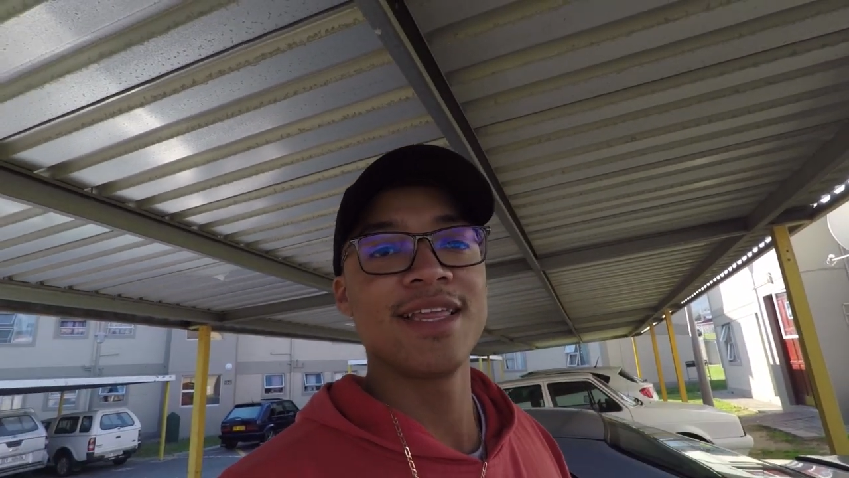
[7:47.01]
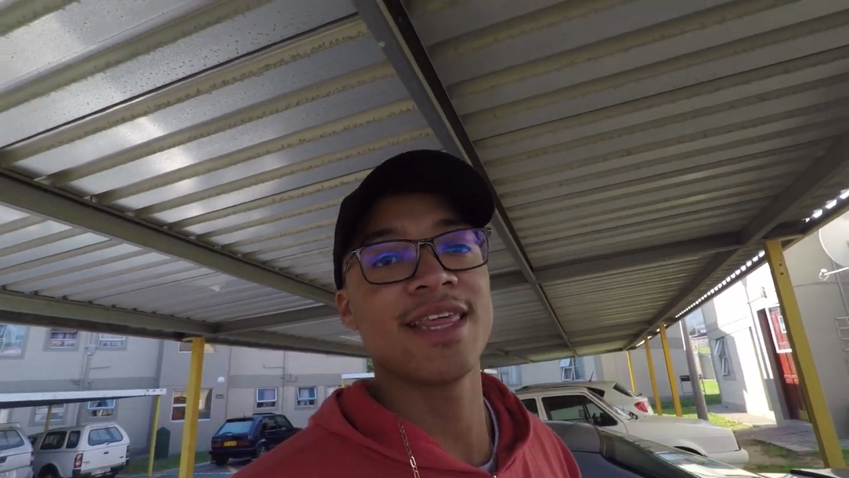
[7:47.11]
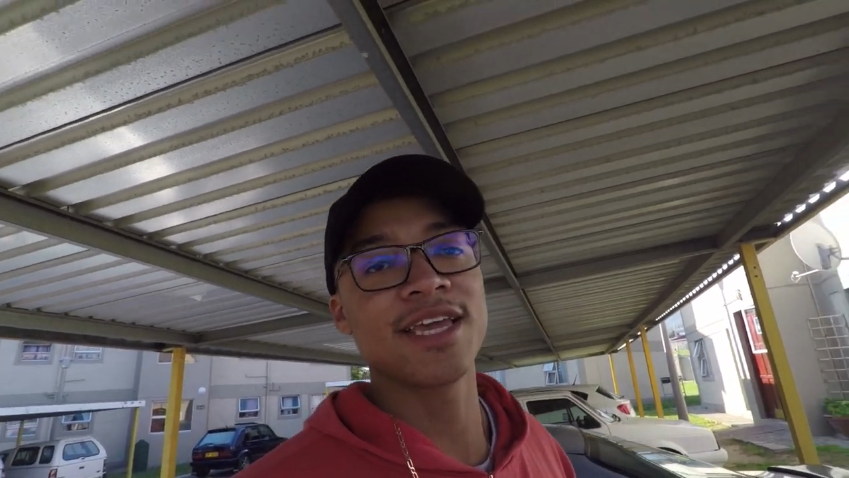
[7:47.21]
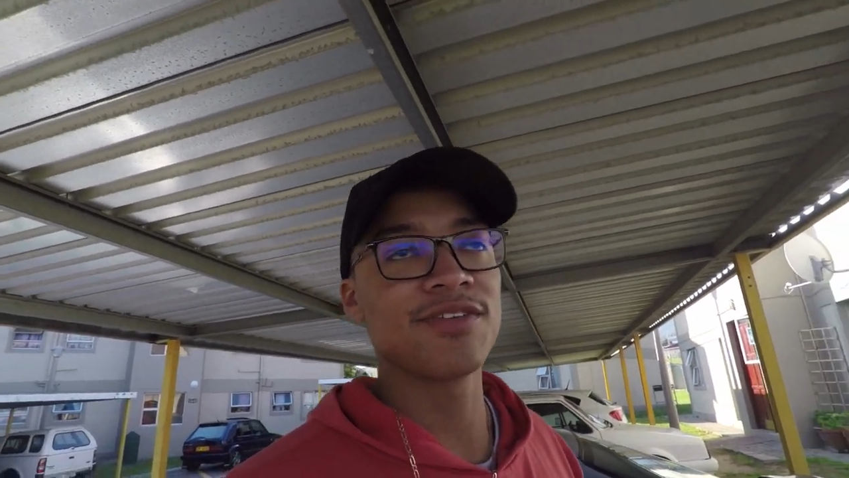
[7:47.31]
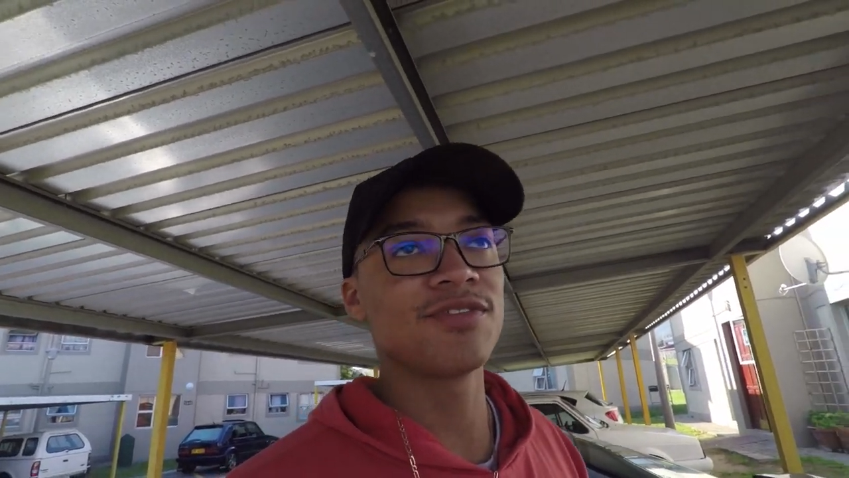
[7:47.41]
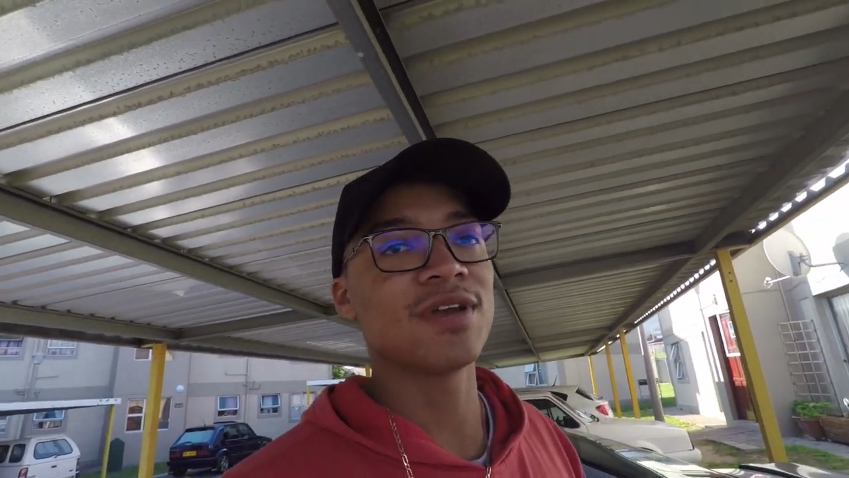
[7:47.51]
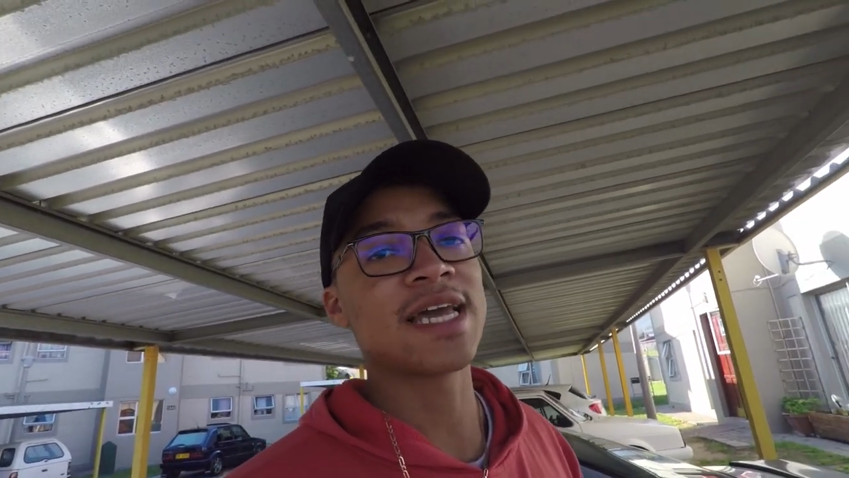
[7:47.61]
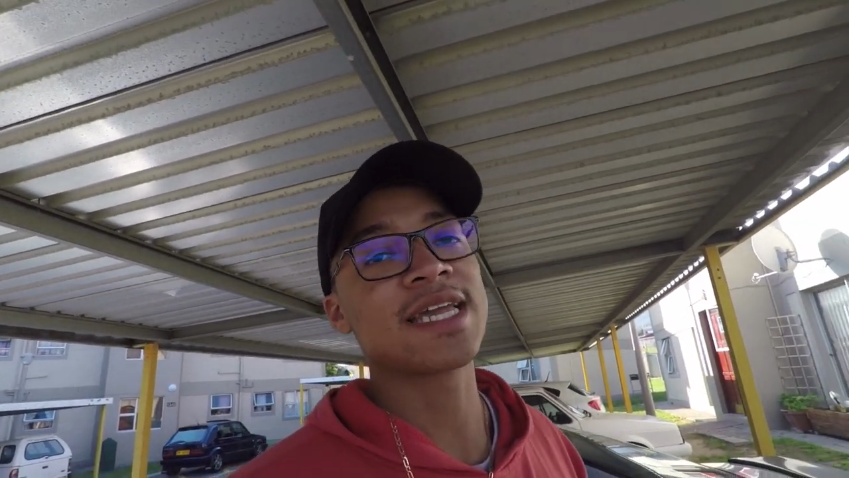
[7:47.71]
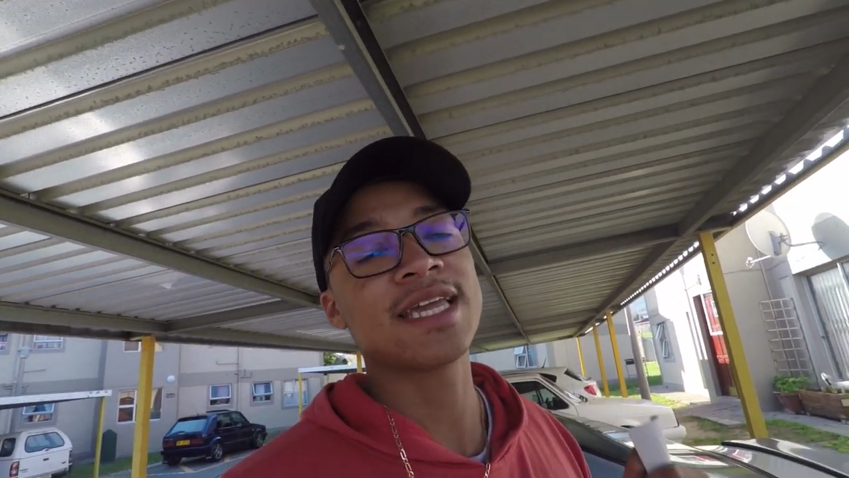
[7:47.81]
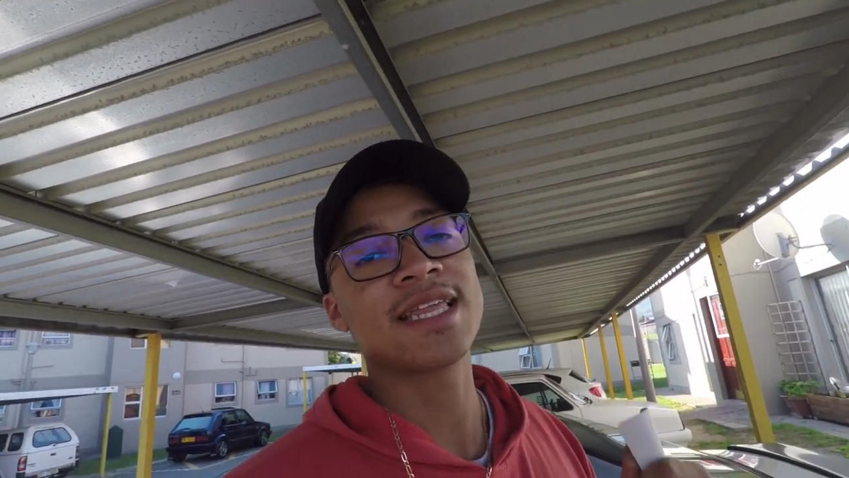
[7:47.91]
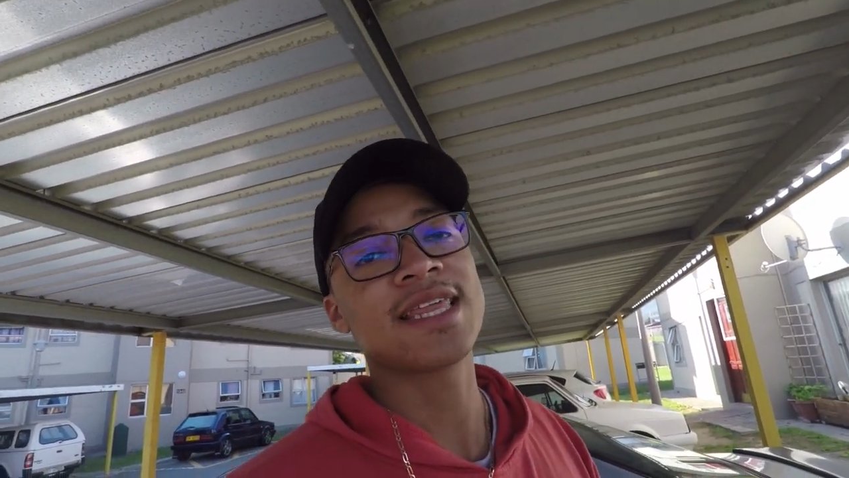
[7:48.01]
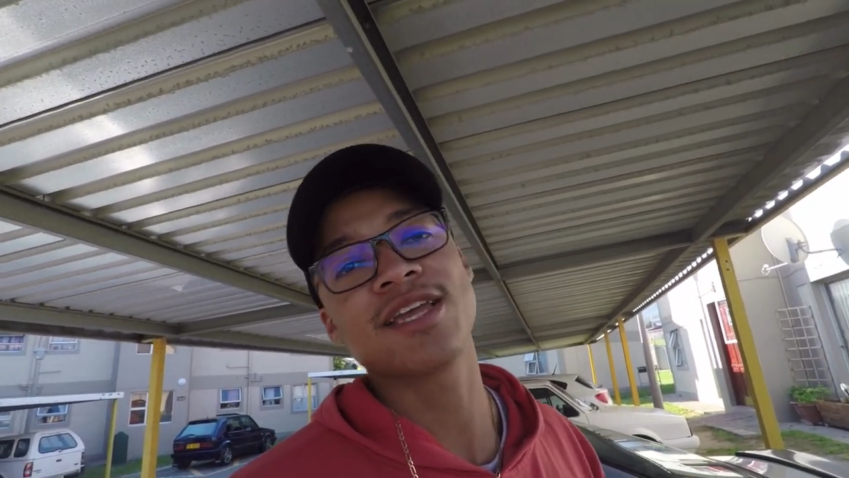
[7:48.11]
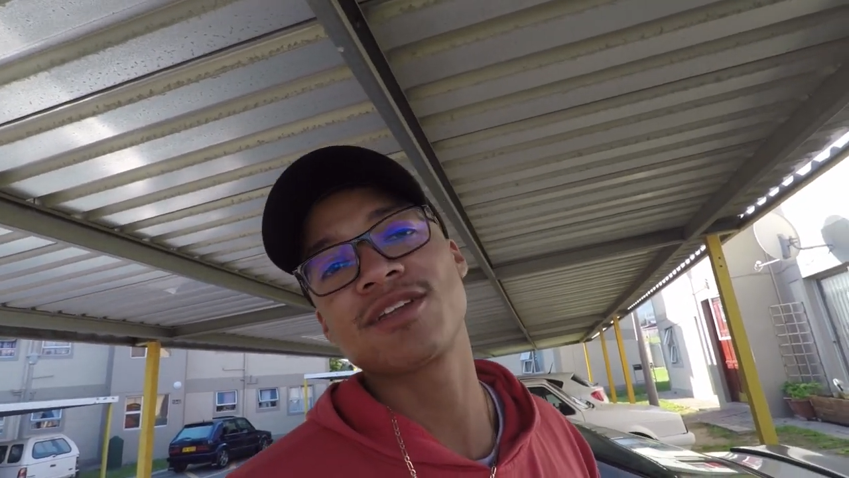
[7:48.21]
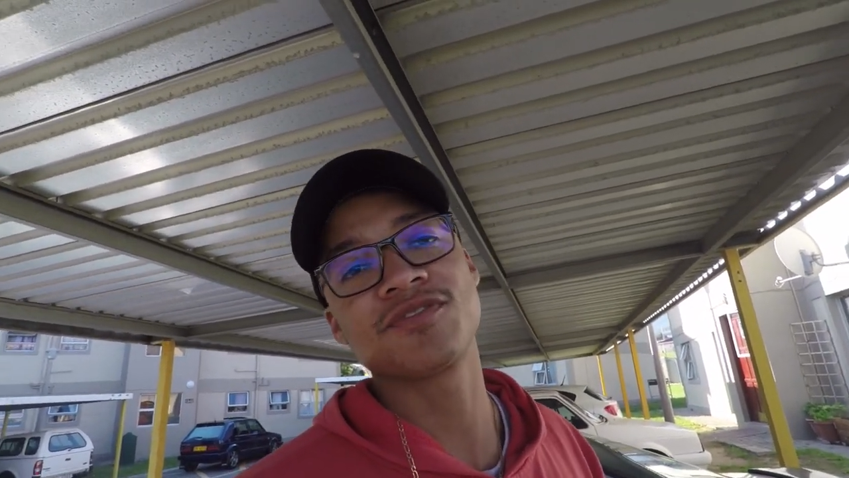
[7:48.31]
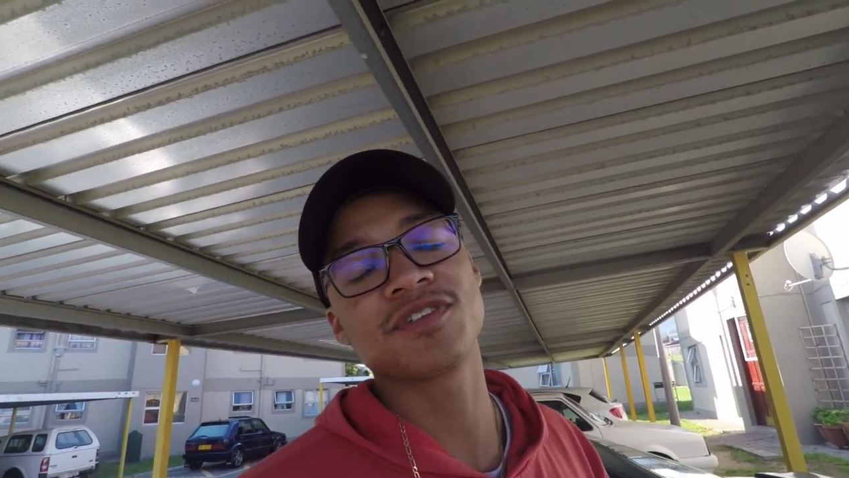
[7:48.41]
Thank you for liking,
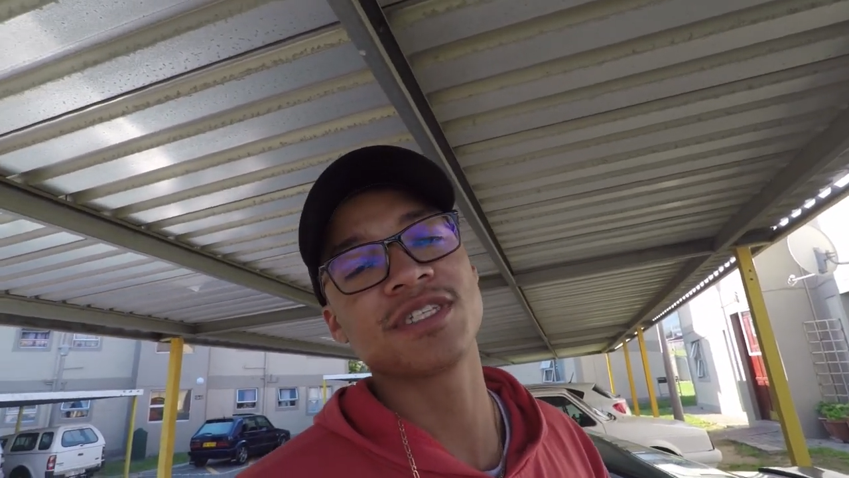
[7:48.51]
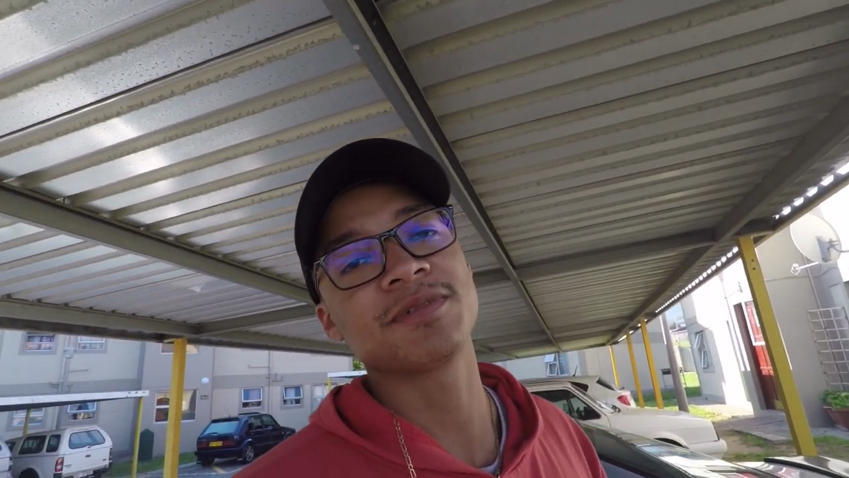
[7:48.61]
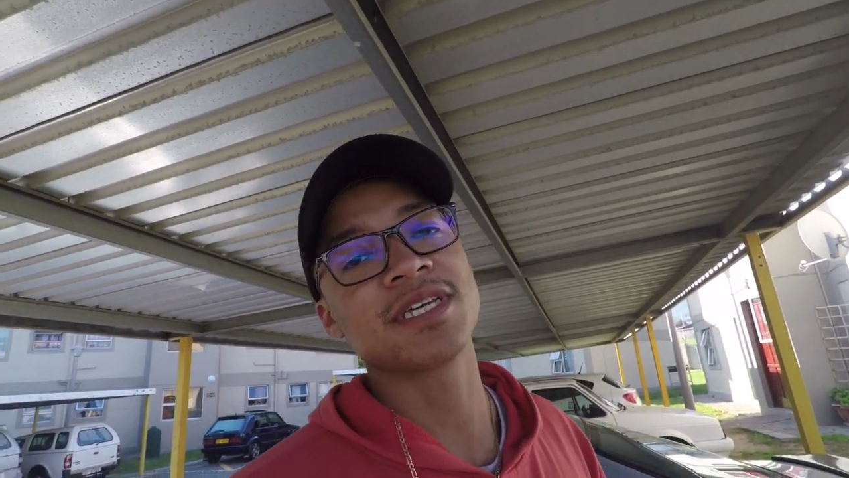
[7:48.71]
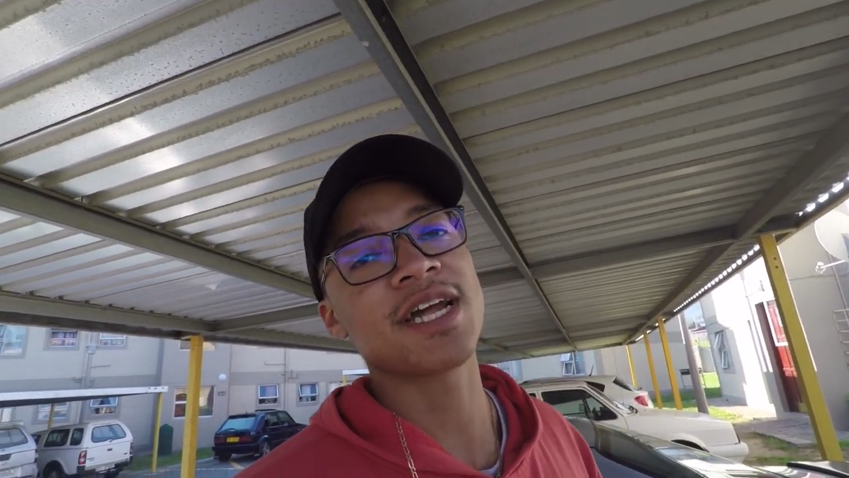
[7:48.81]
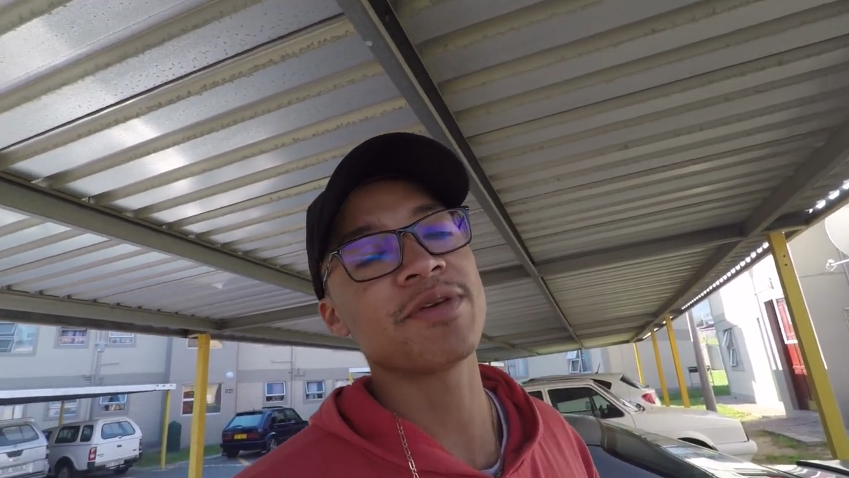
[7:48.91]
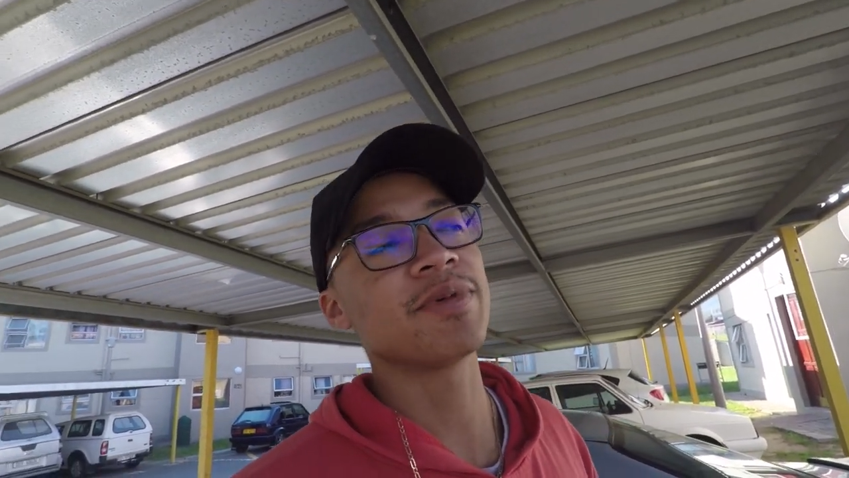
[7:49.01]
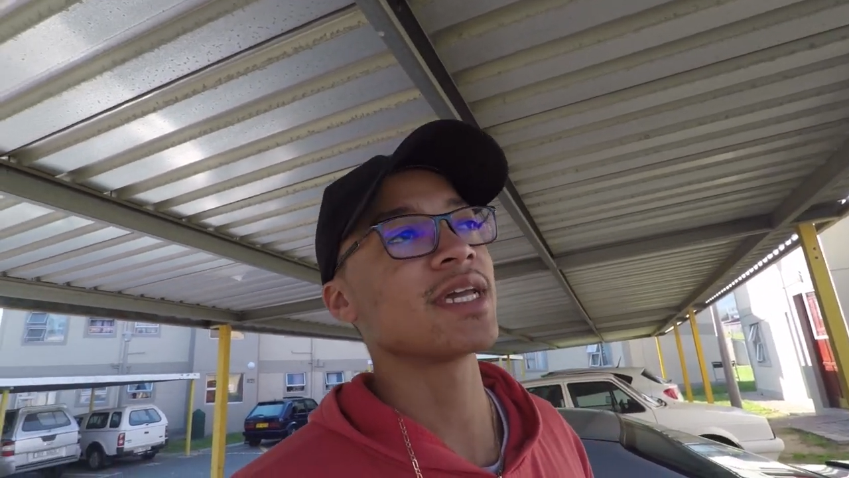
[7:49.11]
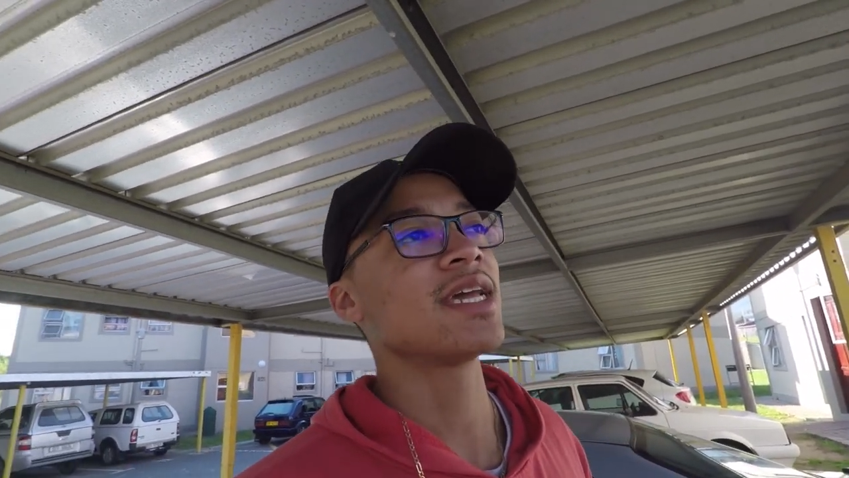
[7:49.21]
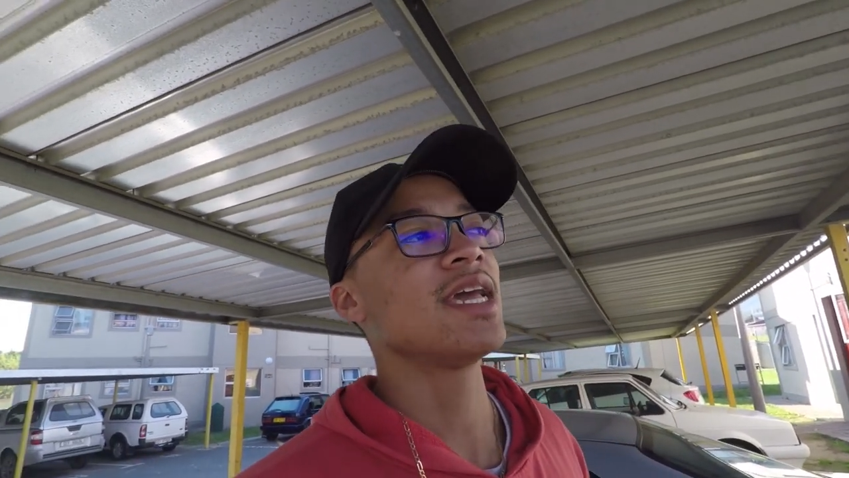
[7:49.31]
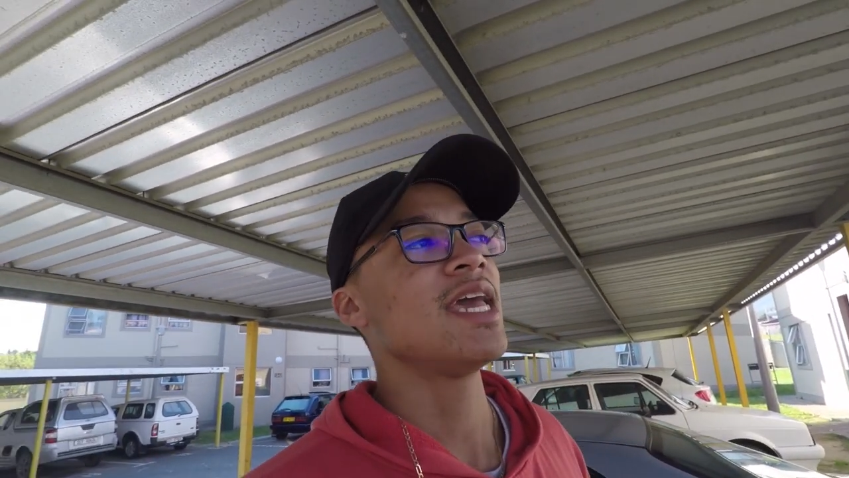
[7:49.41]
thank you for subscribing.